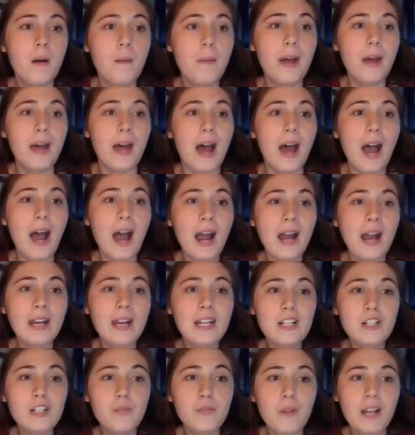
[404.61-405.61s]
But I
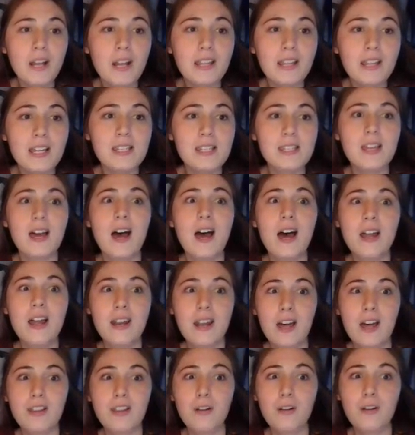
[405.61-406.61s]
need to write this
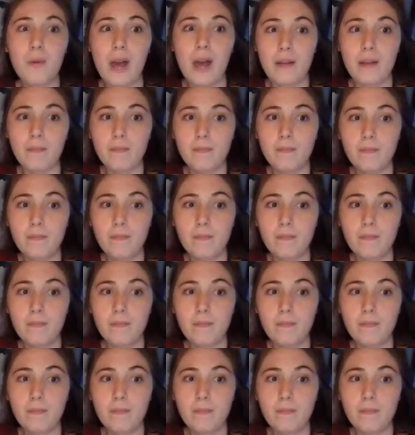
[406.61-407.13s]
another way.